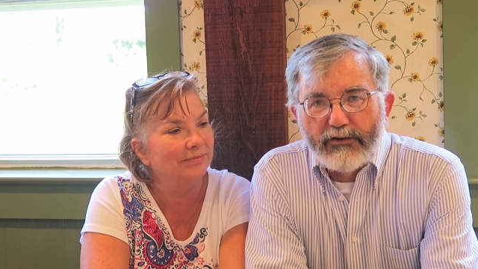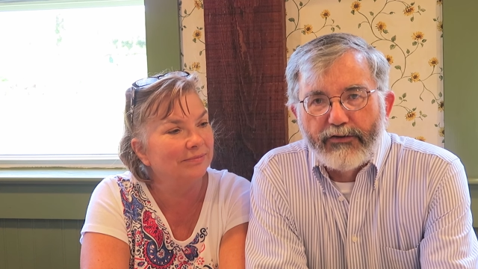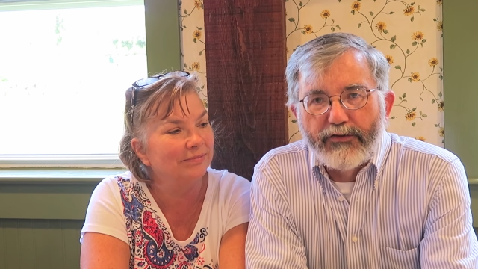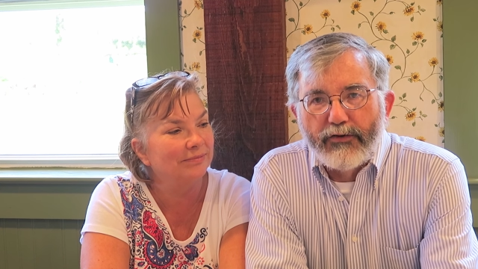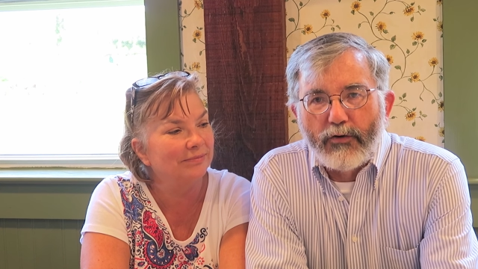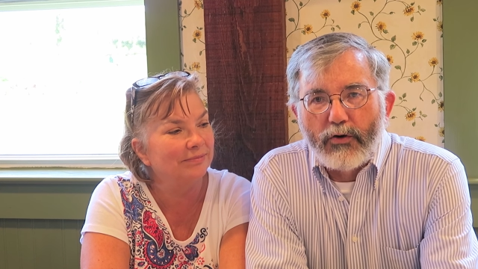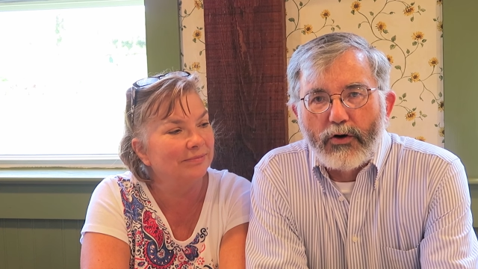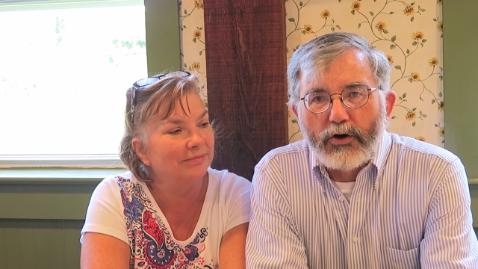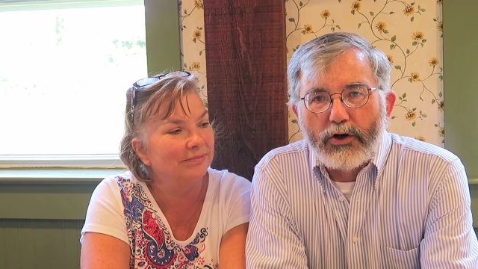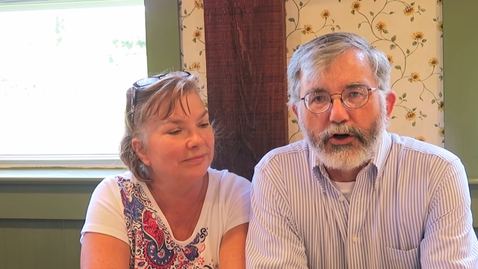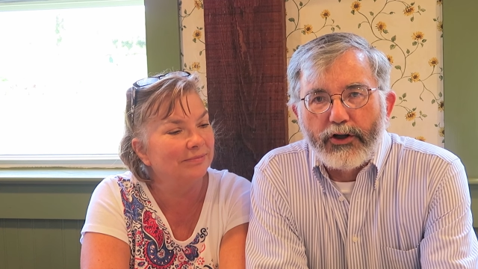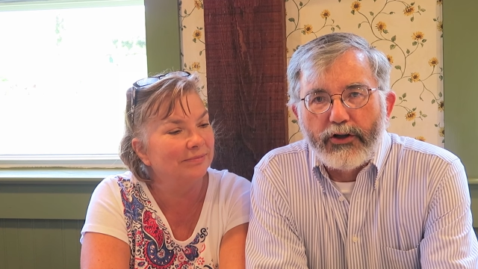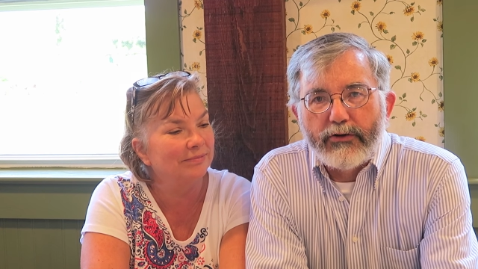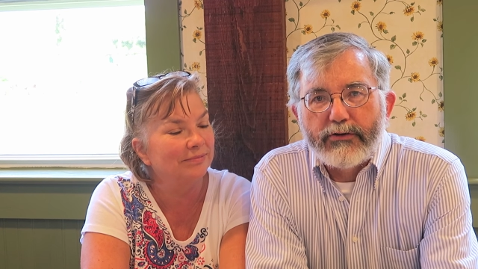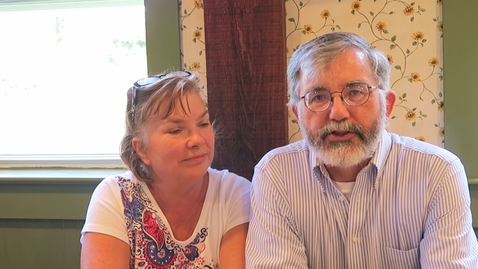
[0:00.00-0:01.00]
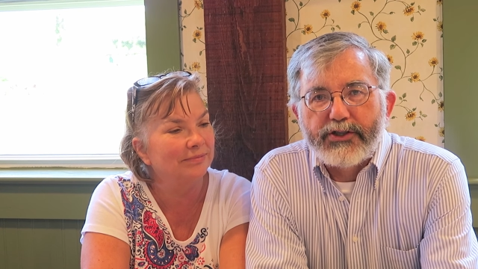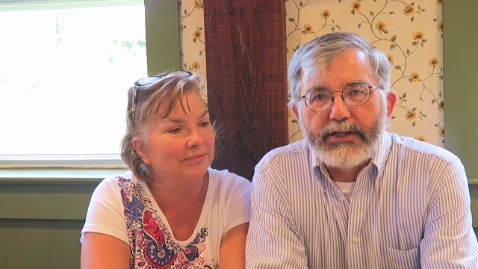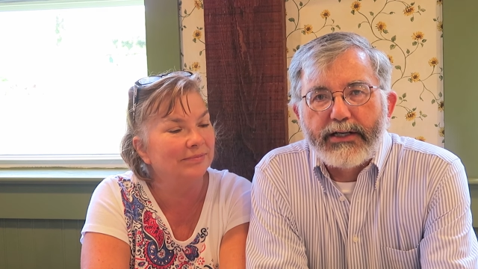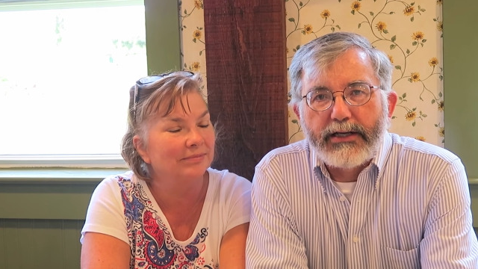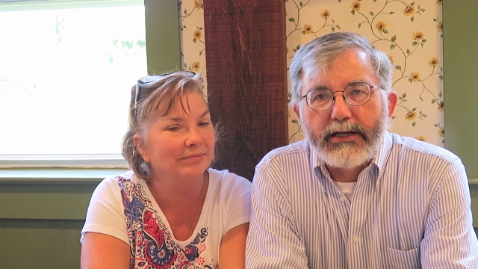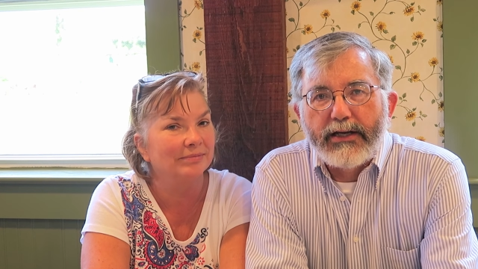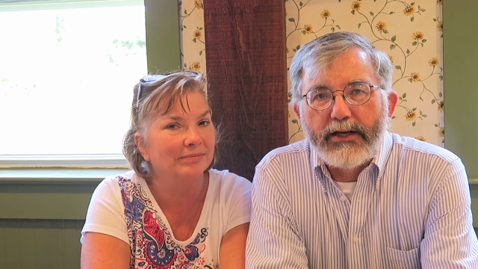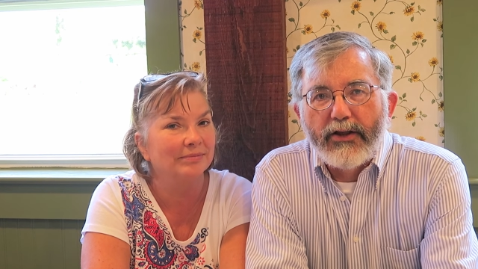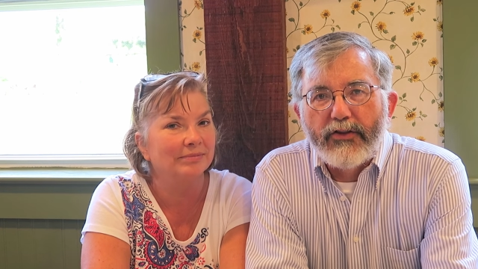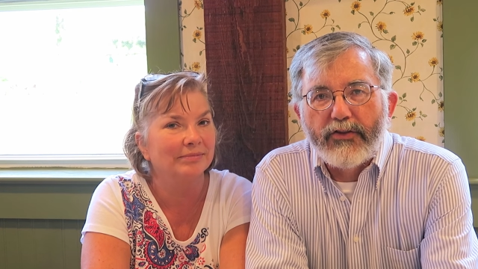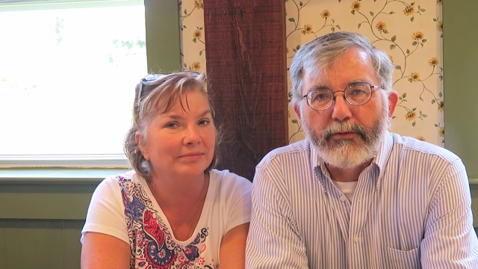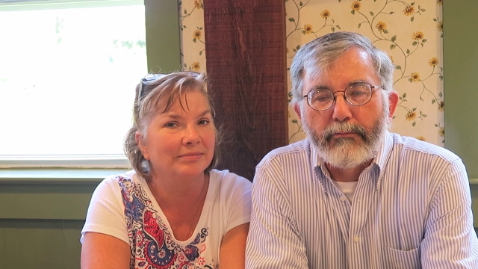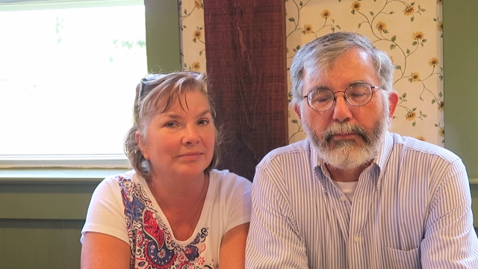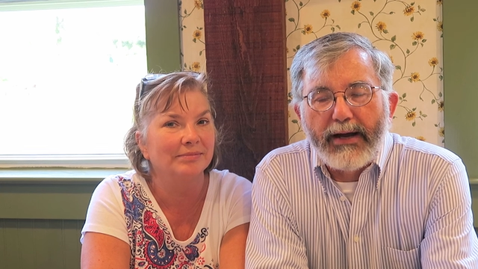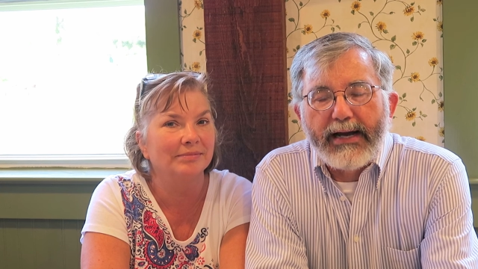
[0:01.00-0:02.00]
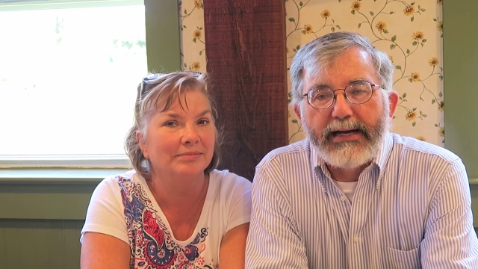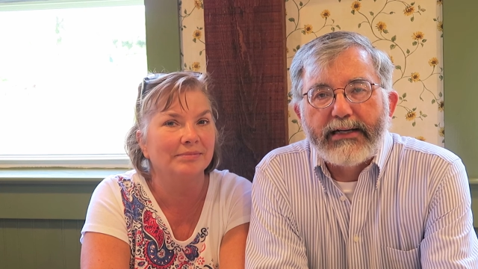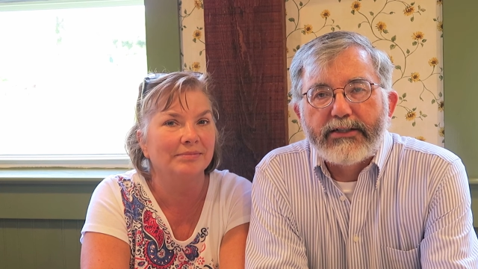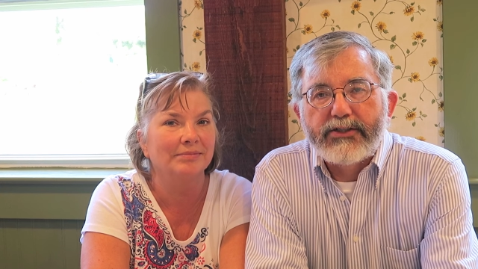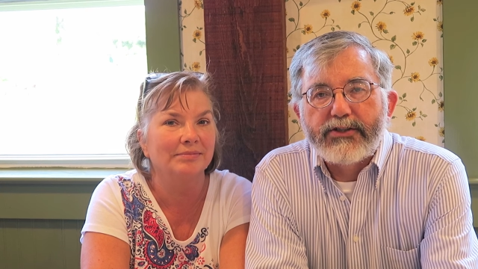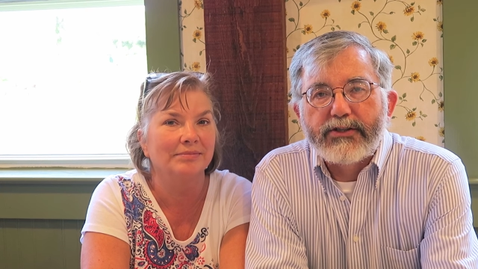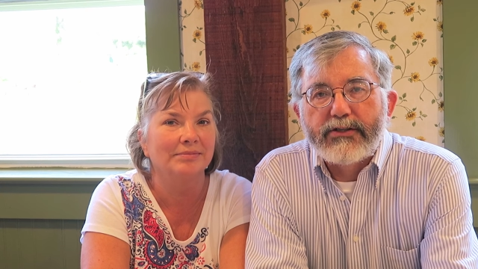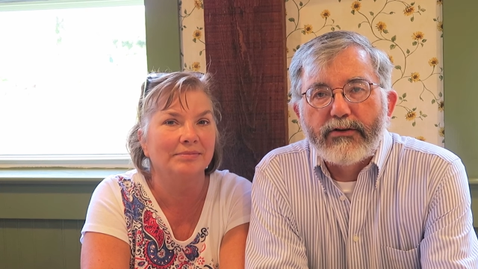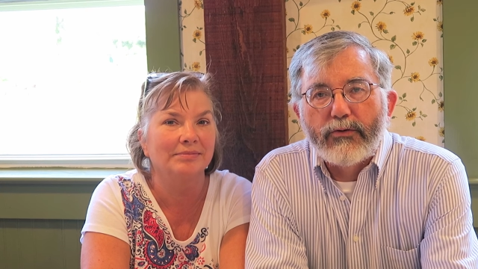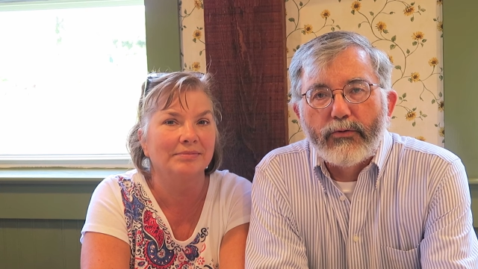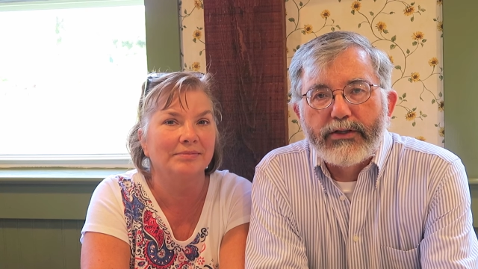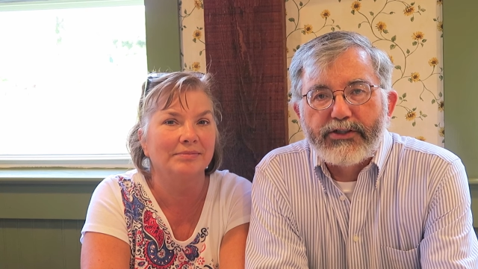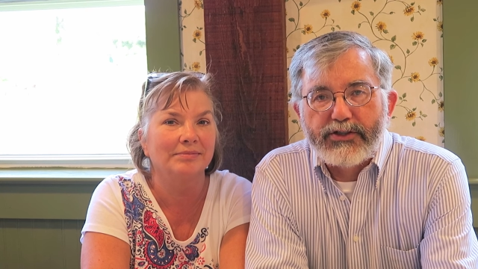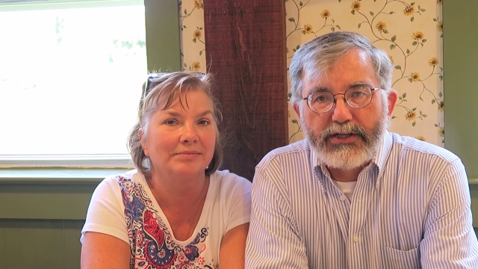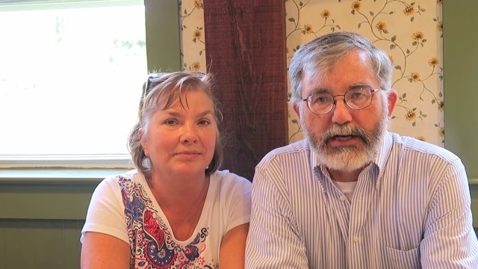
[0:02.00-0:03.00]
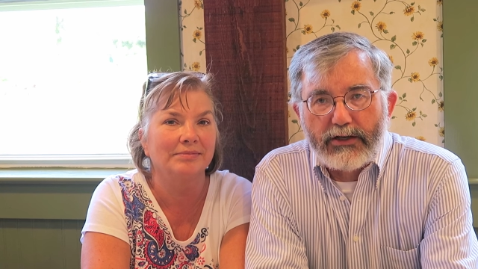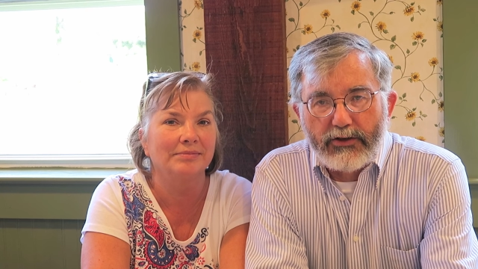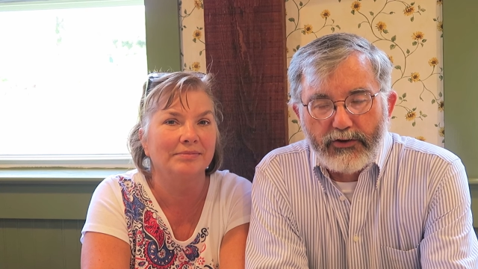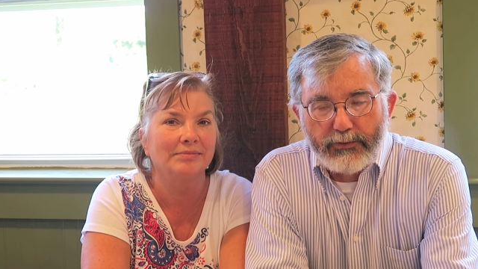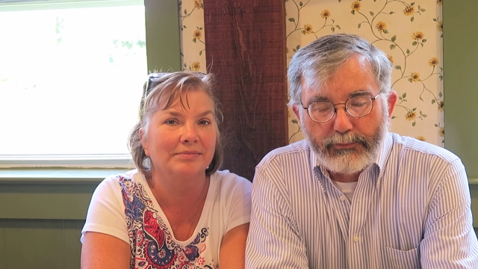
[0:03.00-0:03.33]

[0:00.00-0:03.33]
Speaker 1: for using the bags we sell,